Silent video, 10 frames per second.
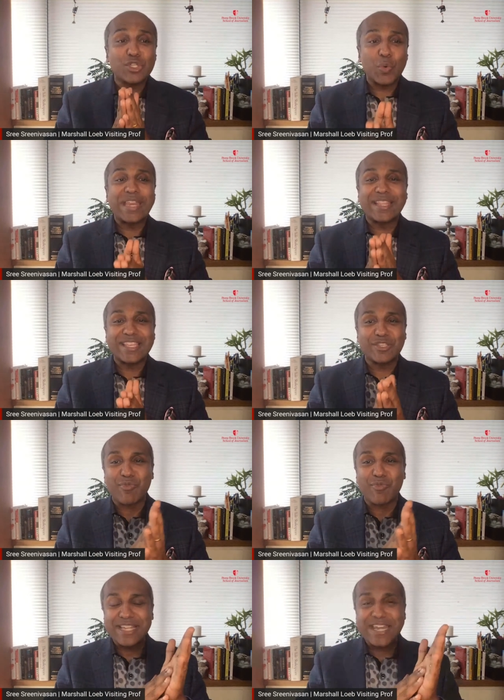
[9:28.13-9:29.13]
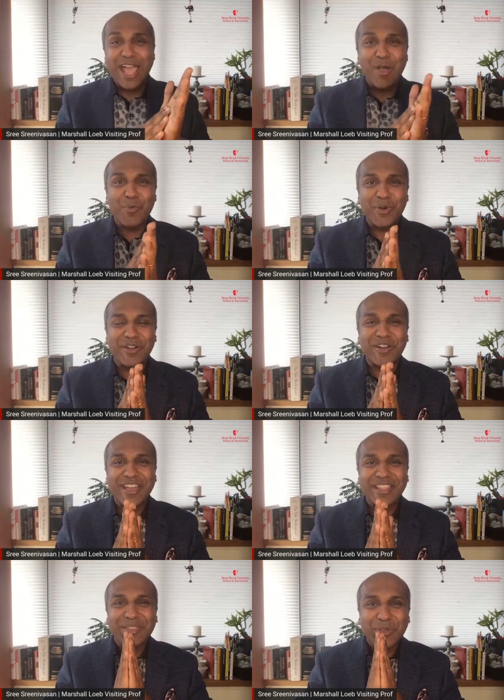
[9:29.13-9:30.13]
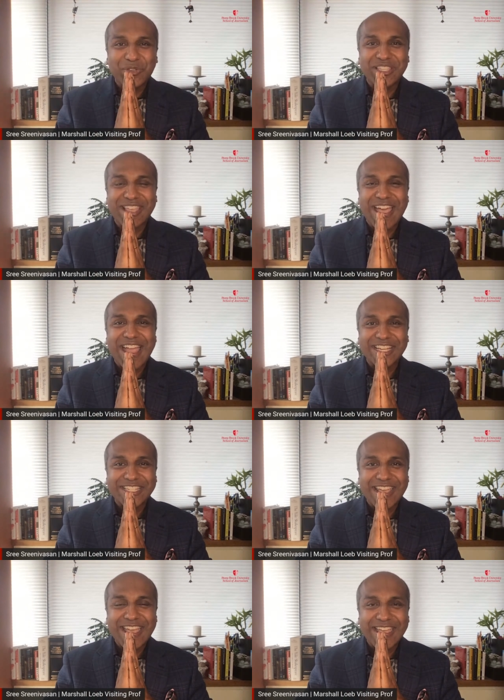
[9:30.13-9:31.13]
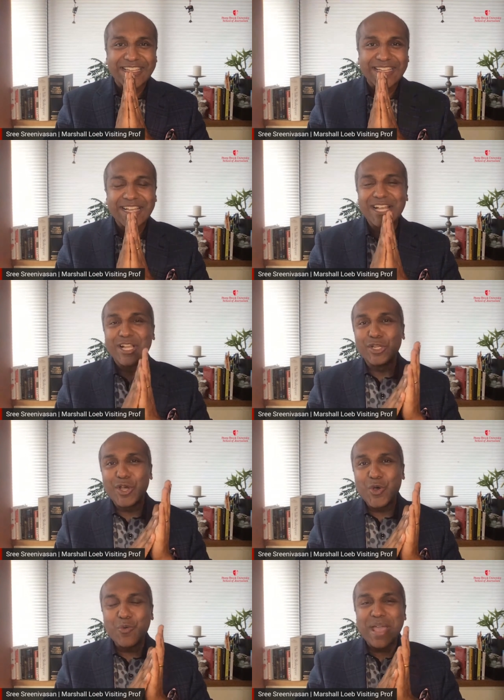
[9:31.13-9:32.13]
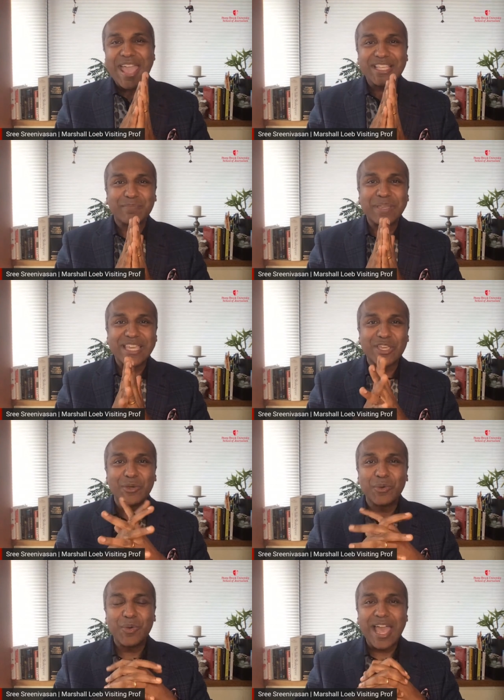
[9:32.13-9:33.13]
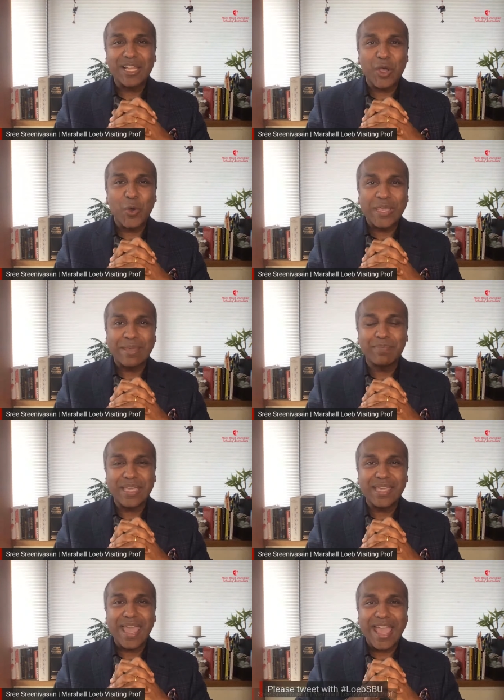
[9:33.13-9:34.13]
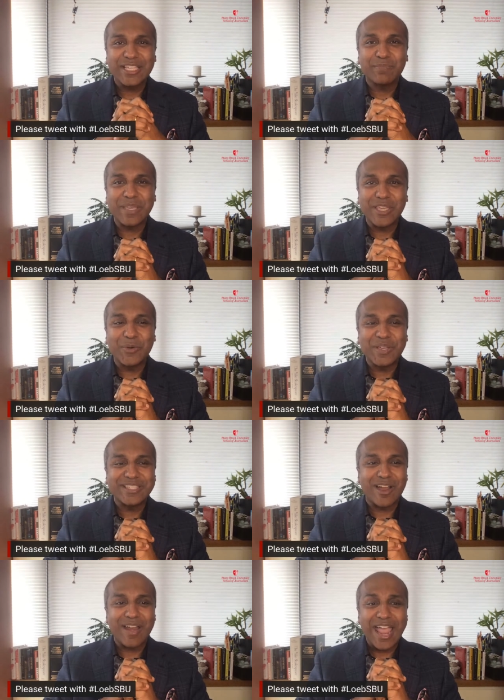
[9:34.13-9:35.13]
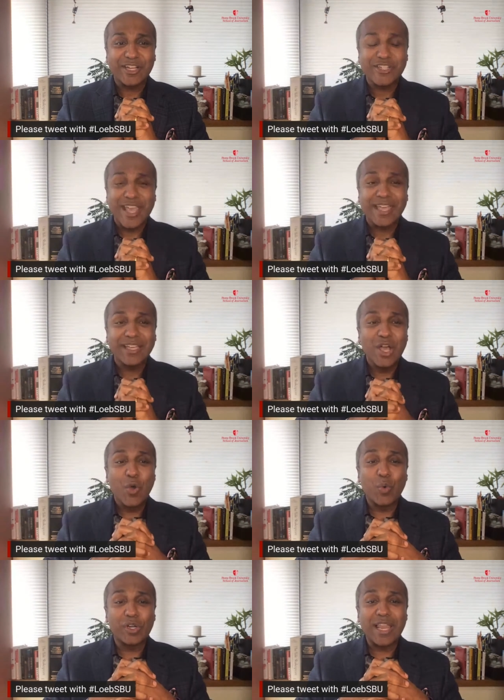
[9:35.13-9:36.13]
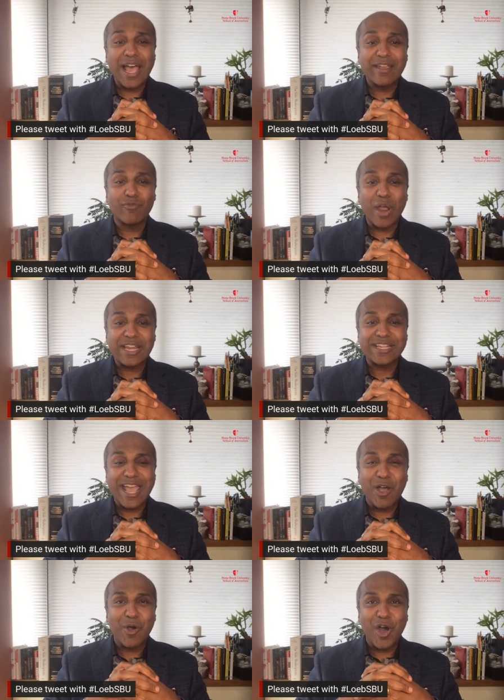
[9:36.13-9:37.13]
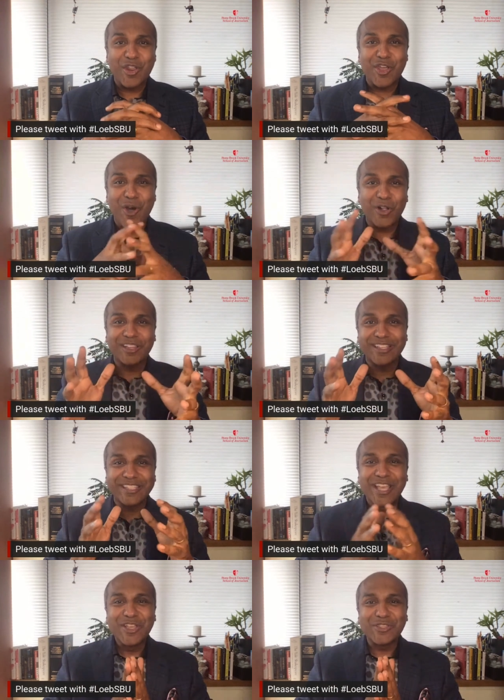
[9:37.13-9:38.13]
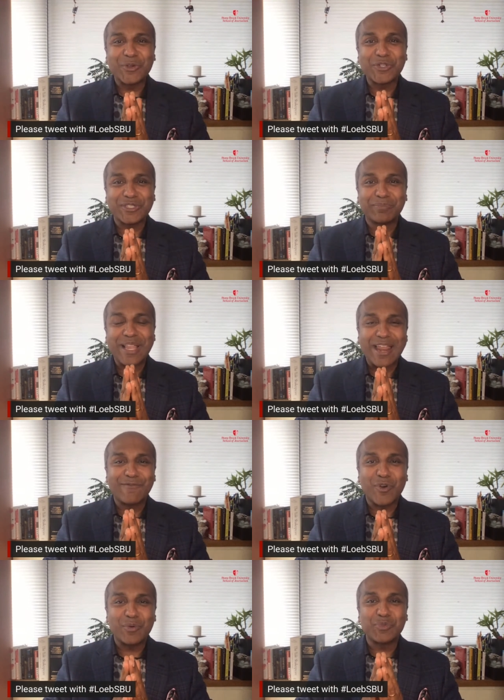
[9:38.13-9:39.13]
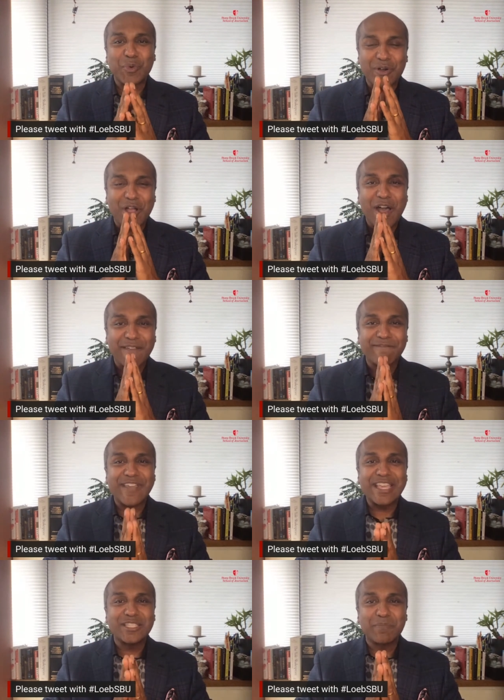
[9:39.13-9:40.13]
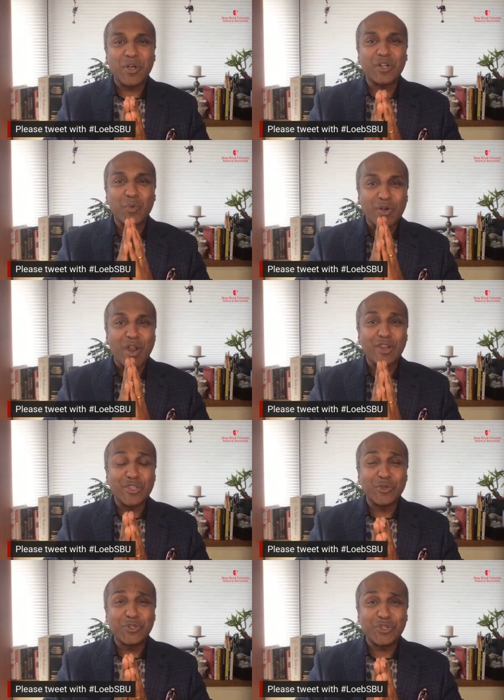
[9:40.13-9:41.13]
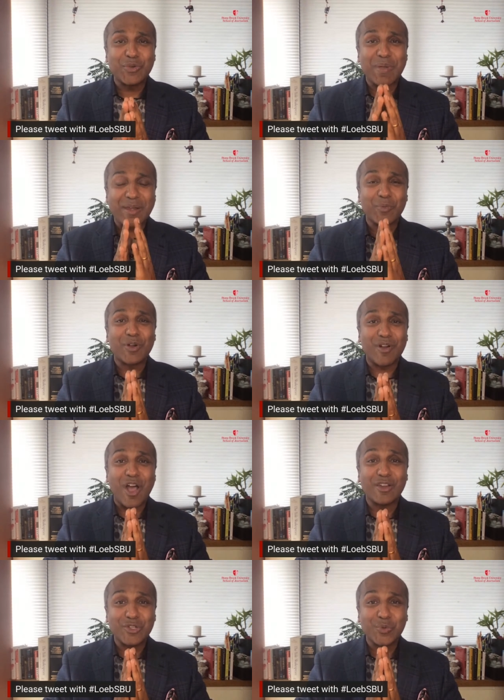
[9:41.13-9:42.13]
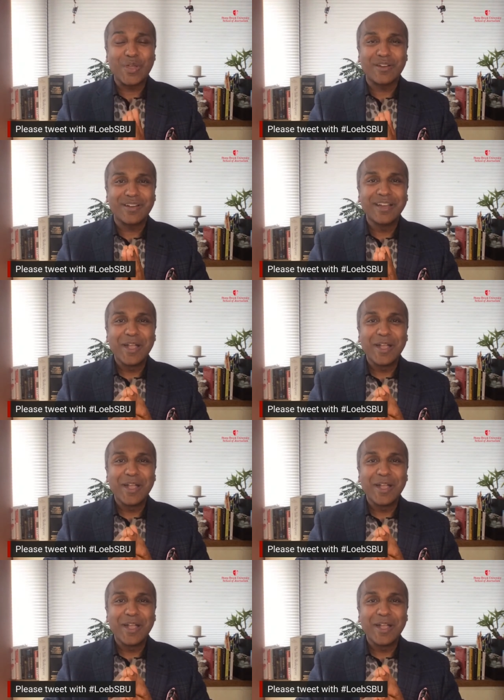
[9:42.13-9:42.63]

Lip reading: tweet this right now. We're using the hashtag Loeb SBU, Loeb SBU is our hashtag. We're live right now on all the social platforms. We're on Facebook, we're on YouTube, and we're on Twitter.